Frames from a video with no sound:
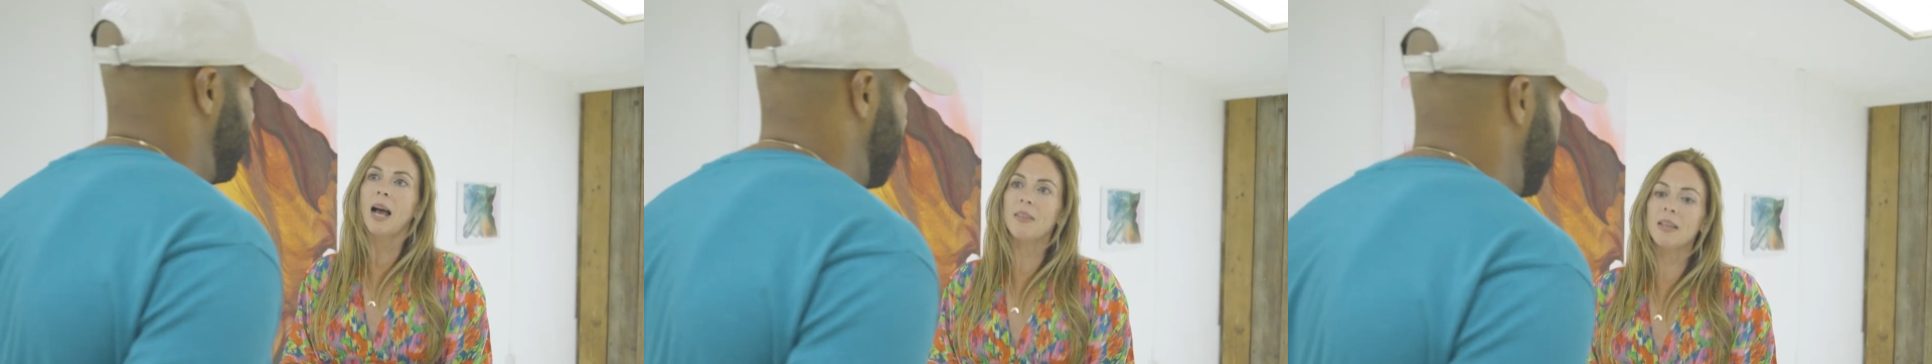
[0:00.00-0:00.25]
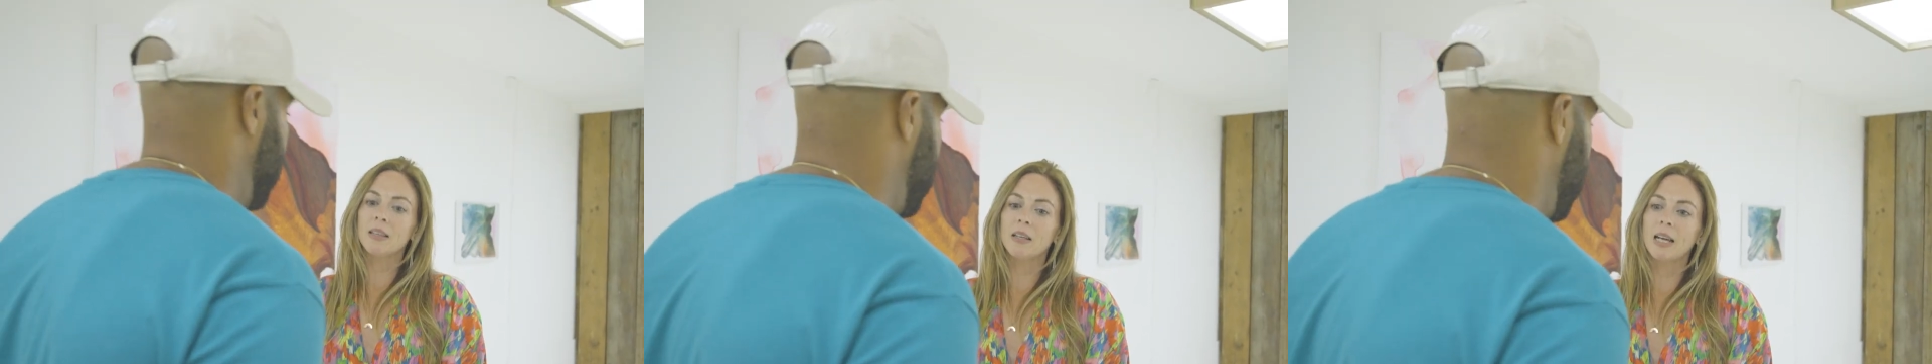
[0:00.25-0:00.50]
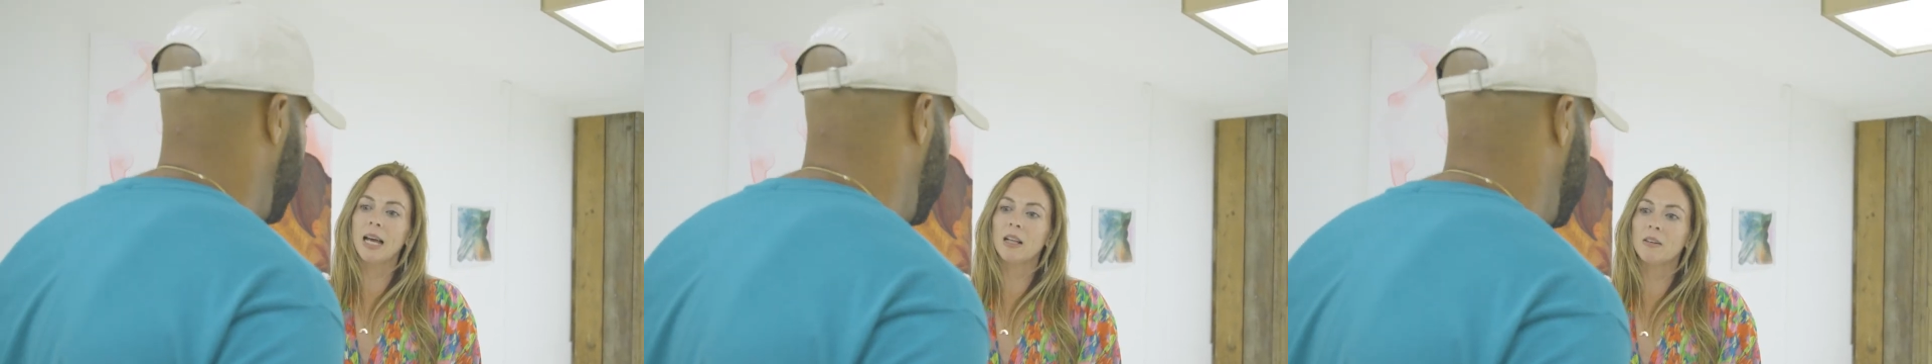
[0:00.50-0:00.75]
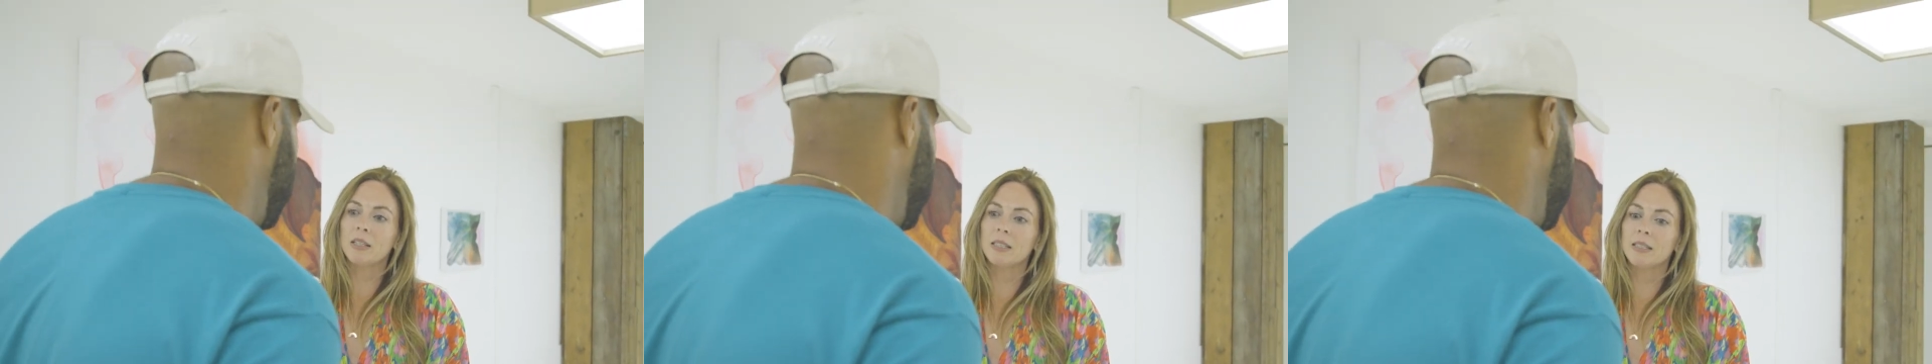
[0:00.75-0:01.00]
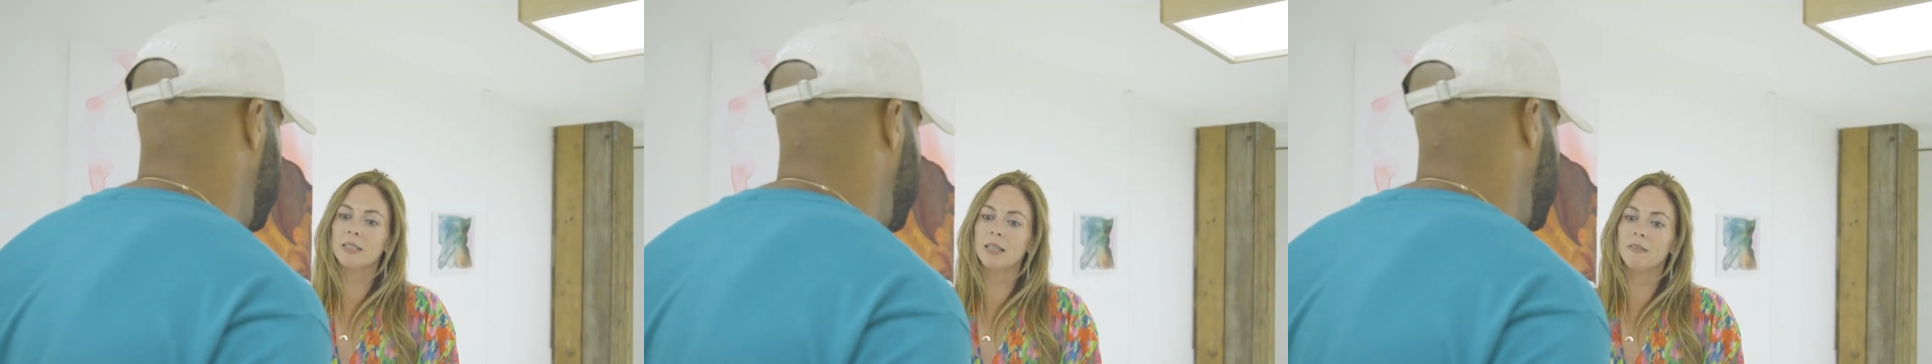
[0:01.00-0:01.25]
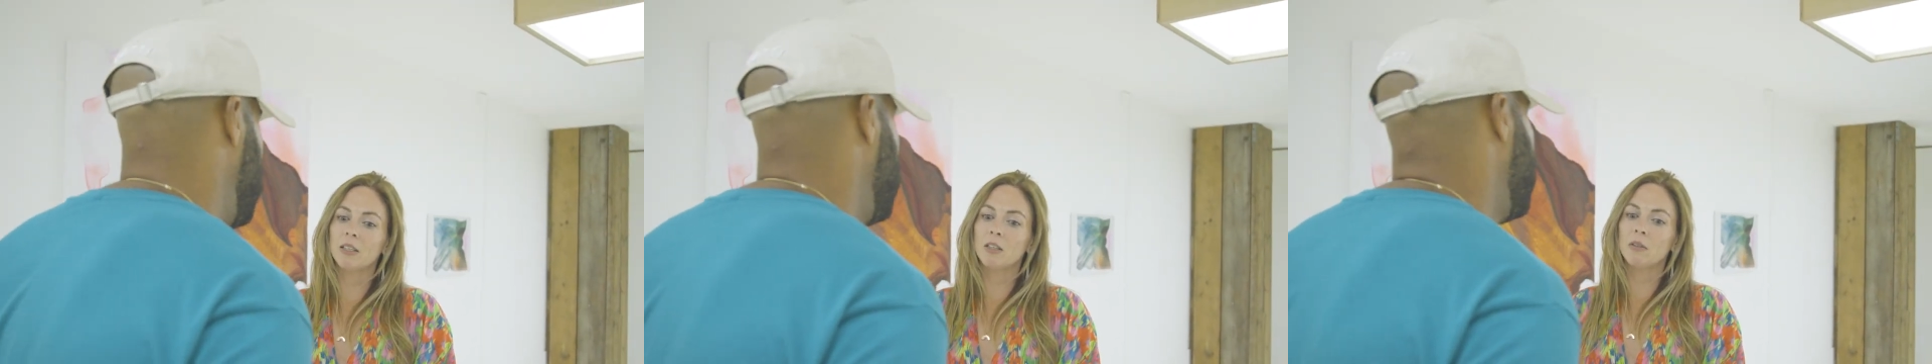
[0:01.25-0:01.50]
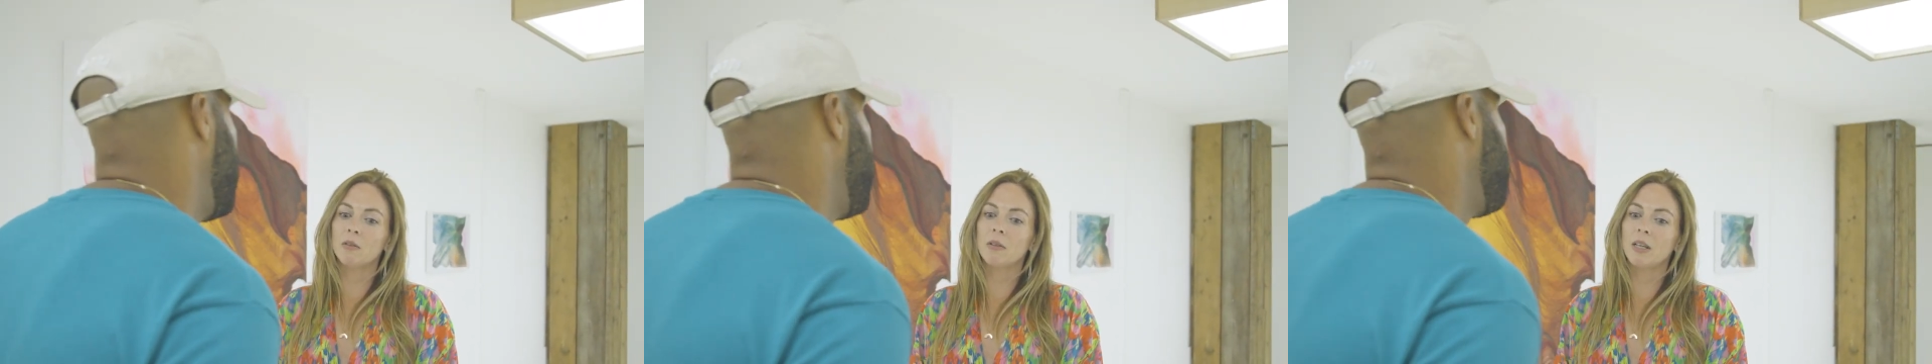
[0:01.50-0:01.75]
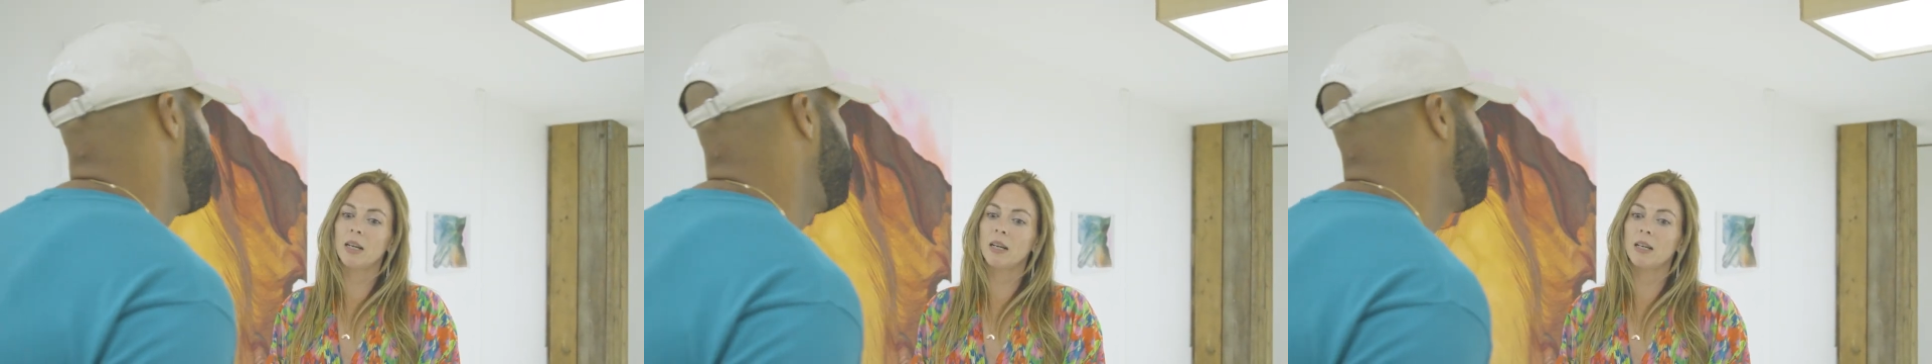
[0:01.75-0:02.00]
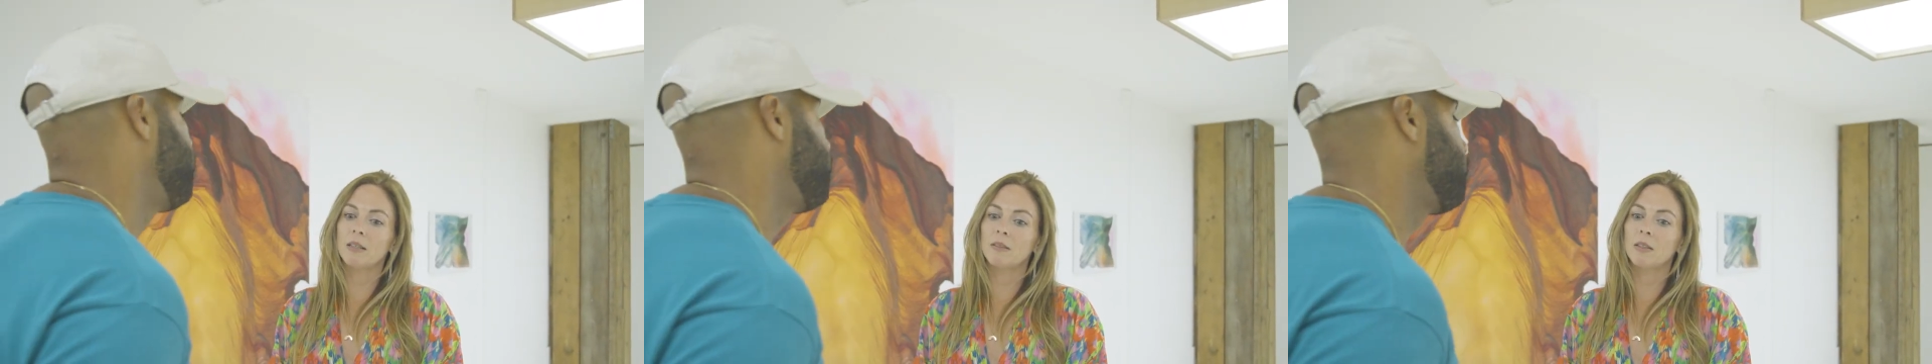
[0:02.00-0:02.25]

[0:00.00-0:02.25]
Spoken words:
I think the galleries is giving you the